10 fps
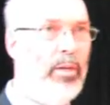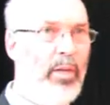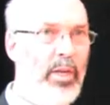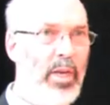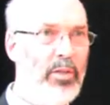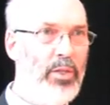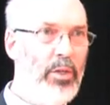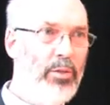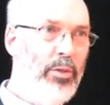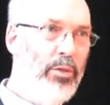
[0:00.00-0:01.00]
clearly has
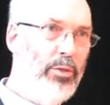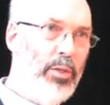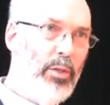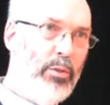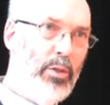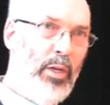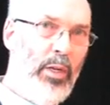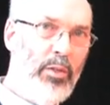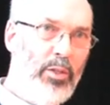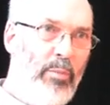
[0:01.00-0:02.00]
that too. So there's
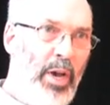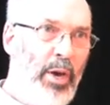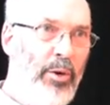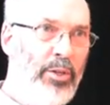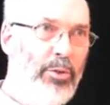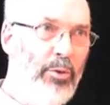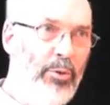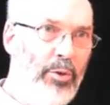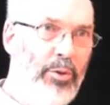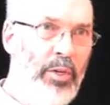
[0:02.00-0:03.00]
clearly some Irish or
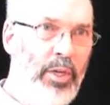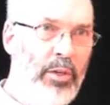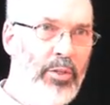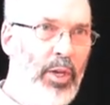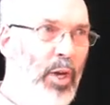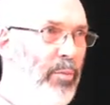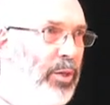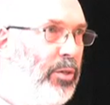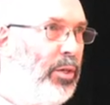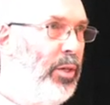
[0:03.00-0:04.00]
Northern English
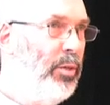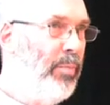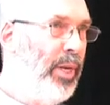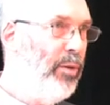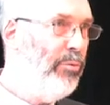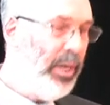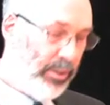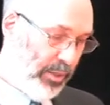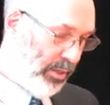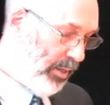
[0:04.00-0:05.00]
element to his
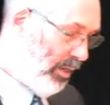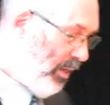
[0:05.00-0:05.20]
manufacture.